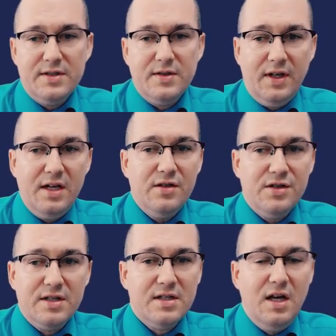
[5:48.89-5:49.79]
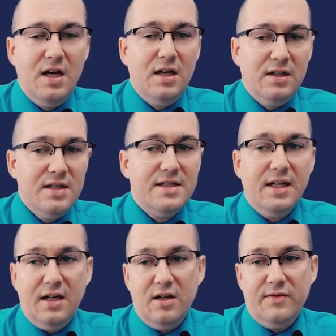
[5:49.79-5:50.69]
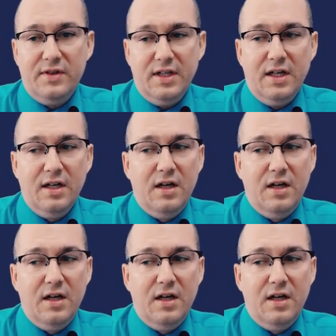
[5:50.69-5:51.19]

So again, you're just listening carefully